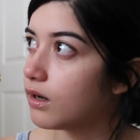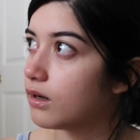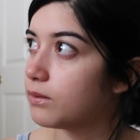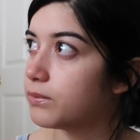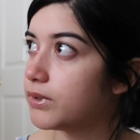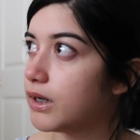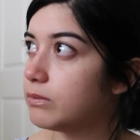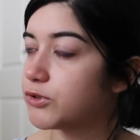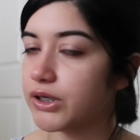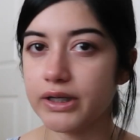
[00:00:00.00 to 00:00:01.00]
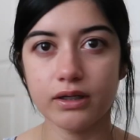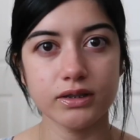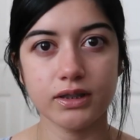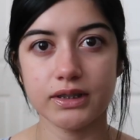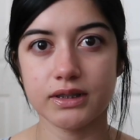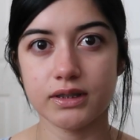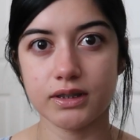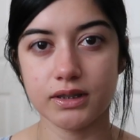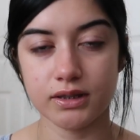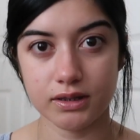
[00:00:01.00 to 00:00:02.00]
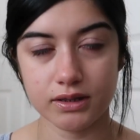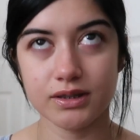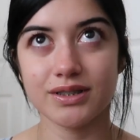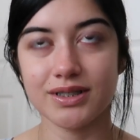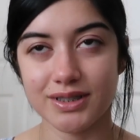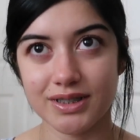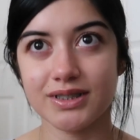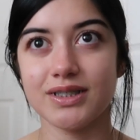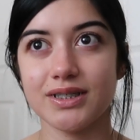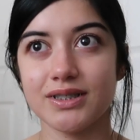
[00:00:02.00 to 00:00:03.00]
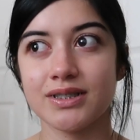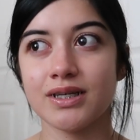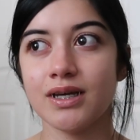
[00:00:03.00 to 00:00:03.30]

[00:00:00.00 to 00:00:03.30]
But I'm trying not to let statistics